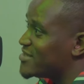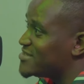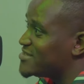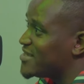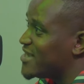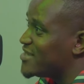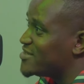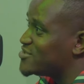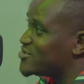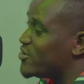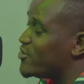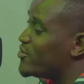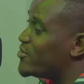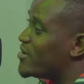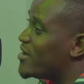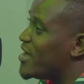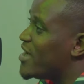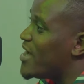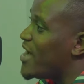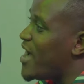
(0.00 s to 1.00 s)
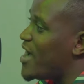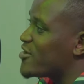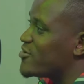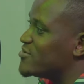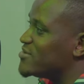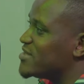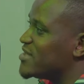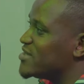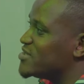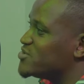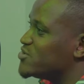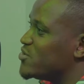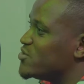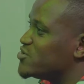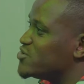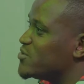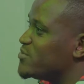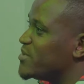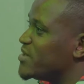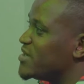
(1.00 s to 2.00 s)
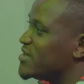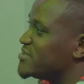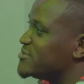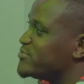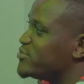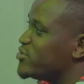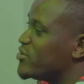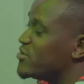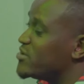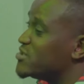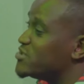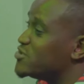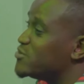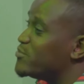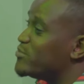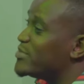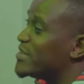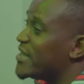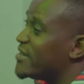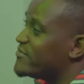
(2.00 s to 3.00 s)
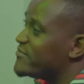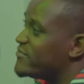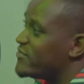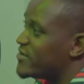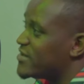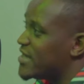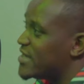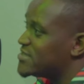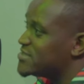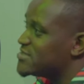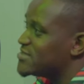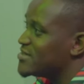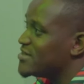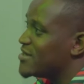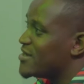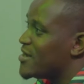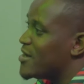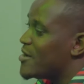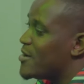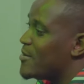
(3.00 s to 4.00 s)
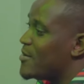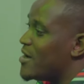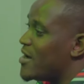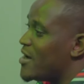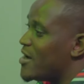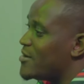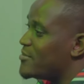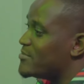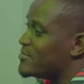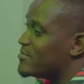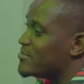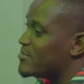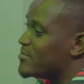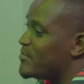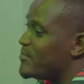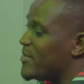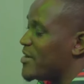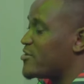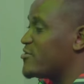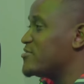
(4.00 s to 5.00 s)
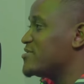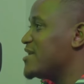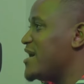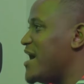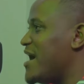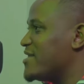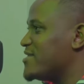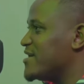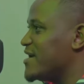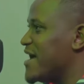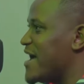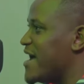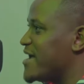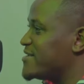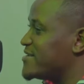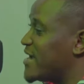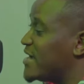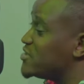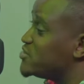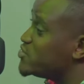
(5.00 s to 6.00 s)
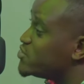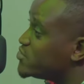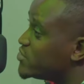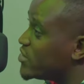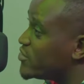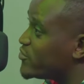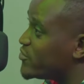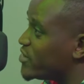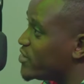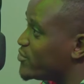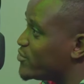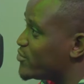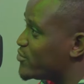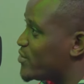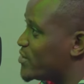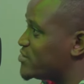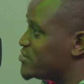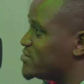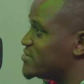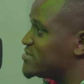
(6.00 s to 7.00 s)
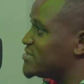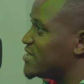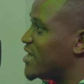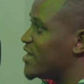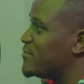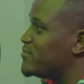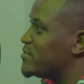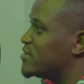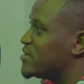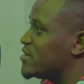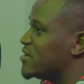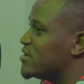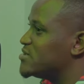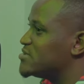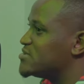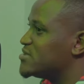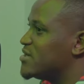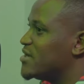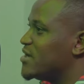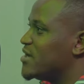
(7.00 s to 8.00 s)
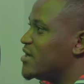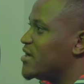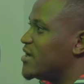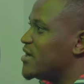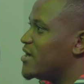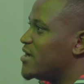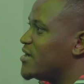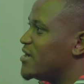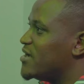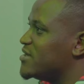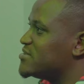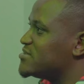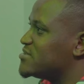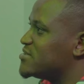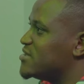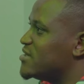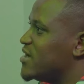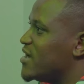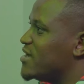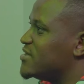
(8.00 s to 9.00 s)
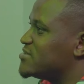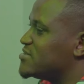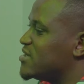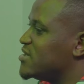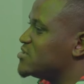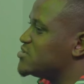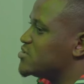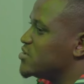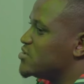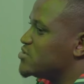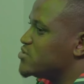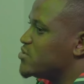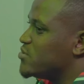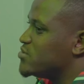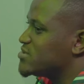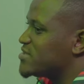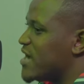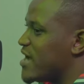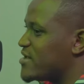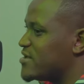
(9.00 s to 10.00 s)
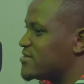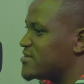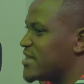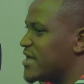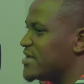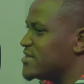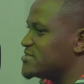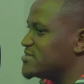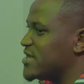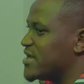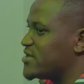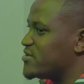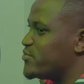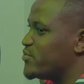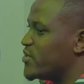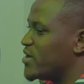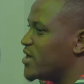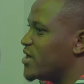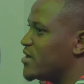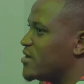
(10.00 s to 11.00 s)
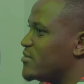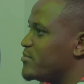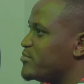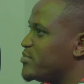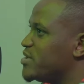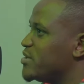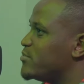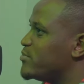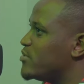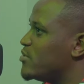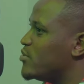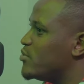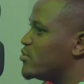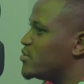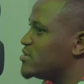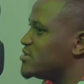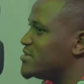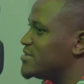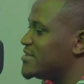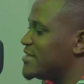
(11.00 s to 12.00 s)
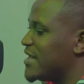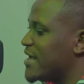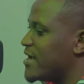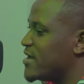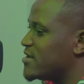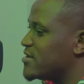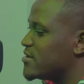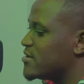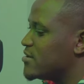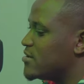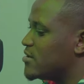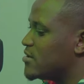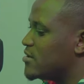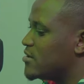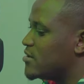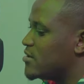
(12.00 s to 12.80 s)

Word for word: you understand? So I don't think social media is purely to blame for that. Got you. Um, but on the other hand, I do agree with what you're saying because it might accelerate certain things. It's, it's, it's those kind of things that where people would then